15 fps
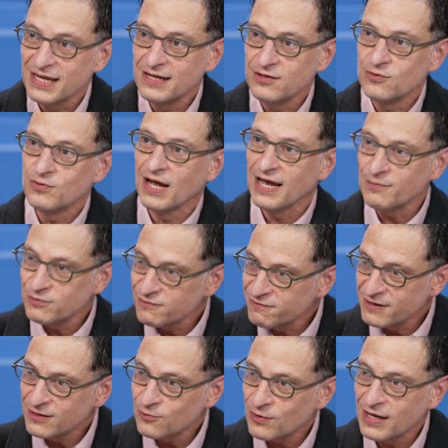then you have to
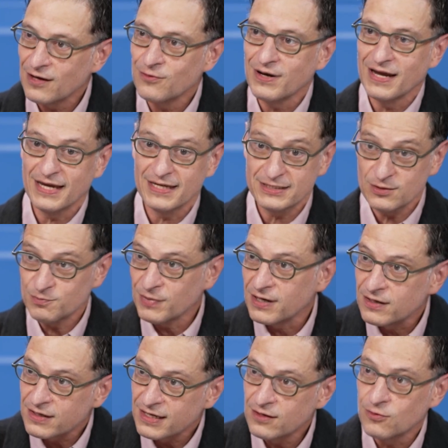figure out as a
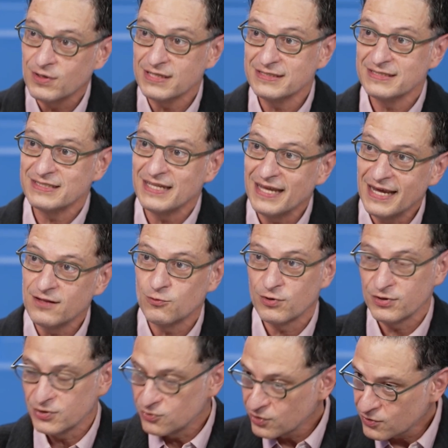party or as a slate
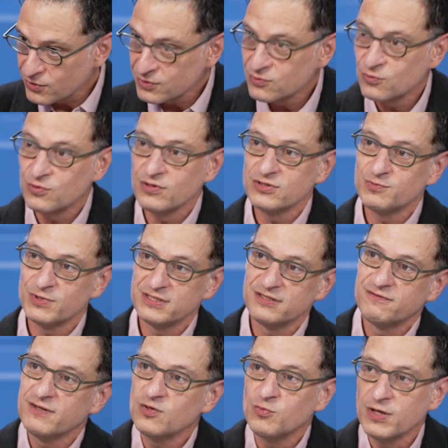where you're going to run
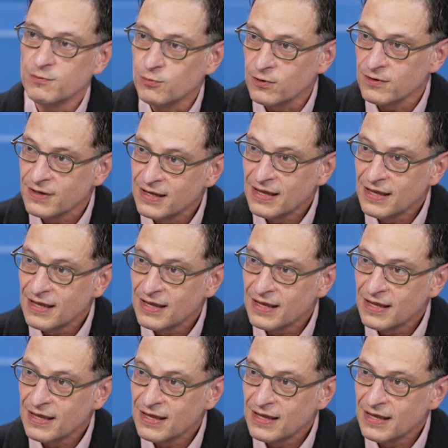specific people.